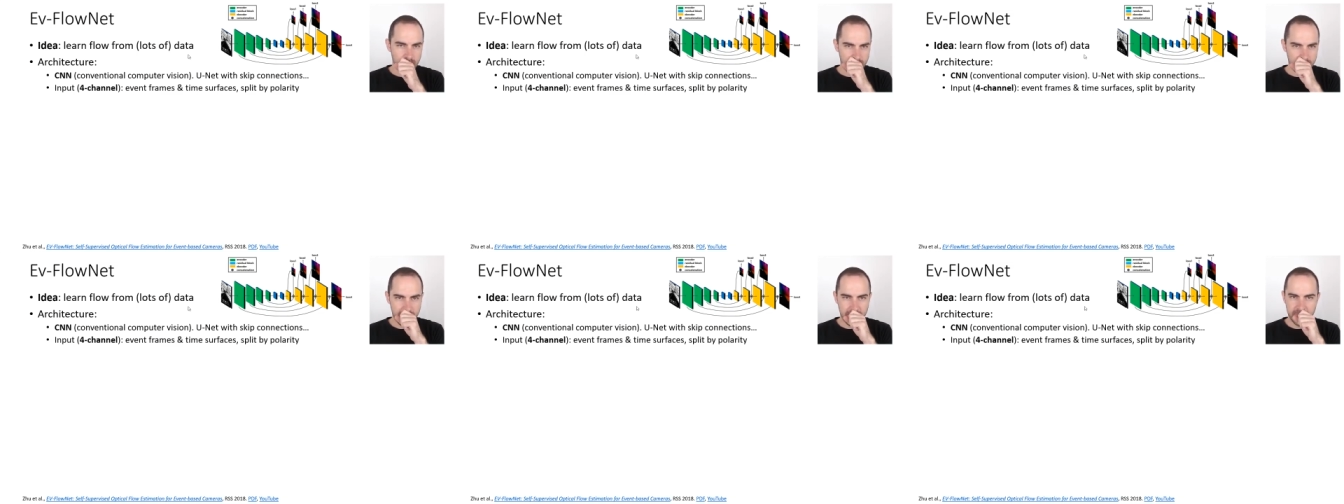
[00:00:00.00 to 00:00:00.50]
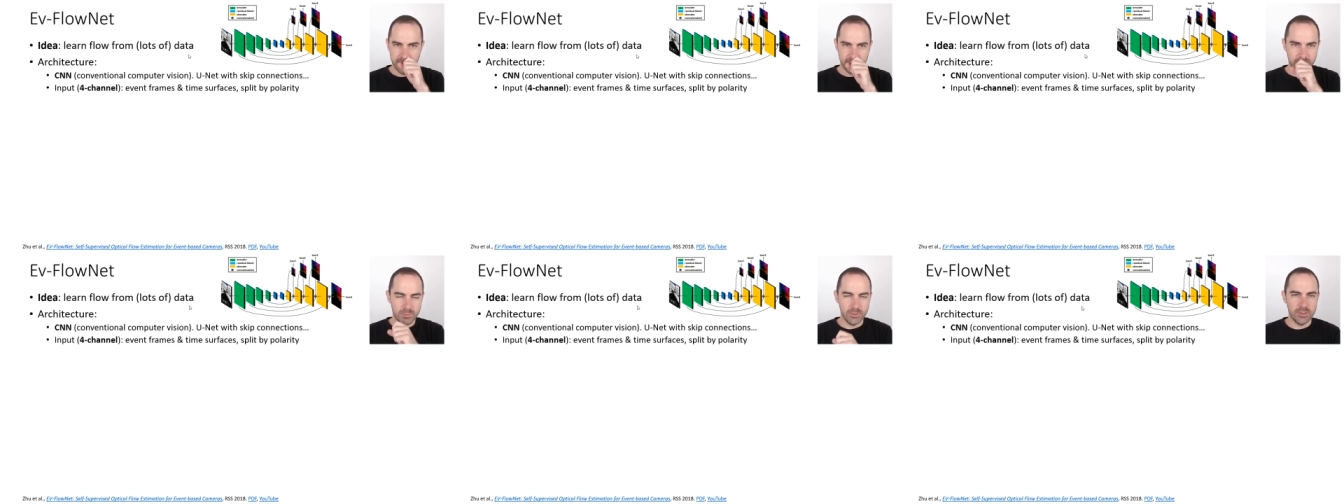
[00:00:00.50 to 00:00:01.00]

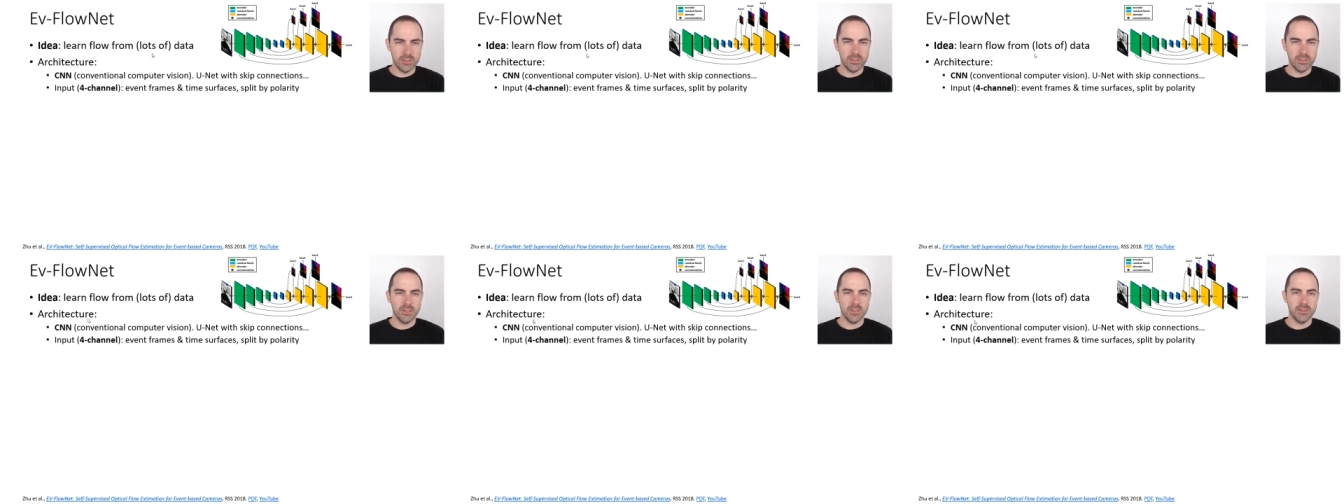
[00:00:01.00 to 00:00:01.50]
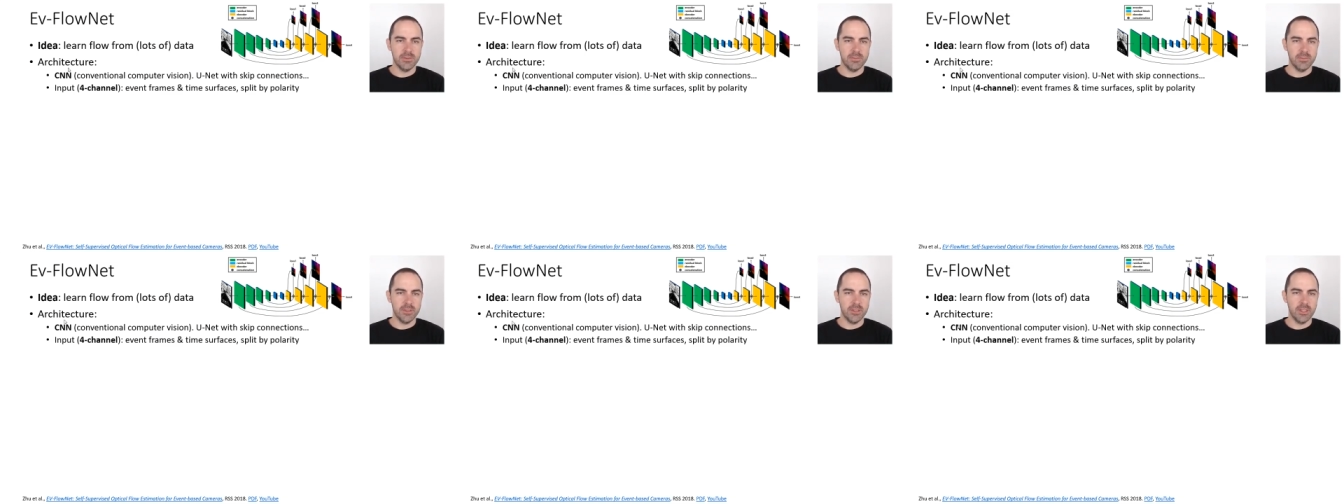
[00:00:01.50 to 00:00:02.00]
um, so this is
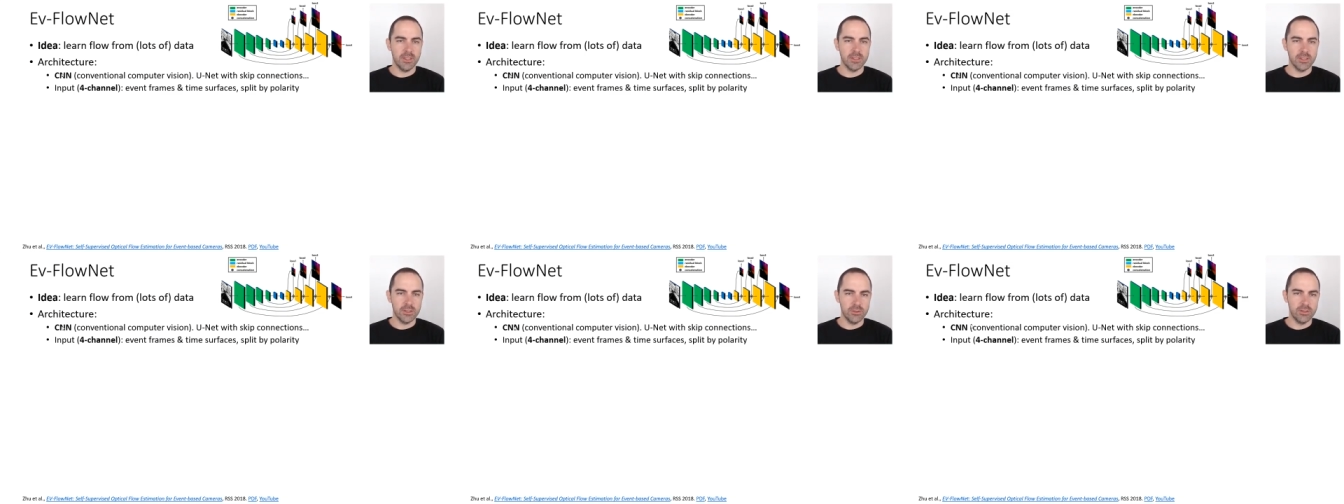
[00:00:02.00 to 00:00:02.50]
um, the architecture.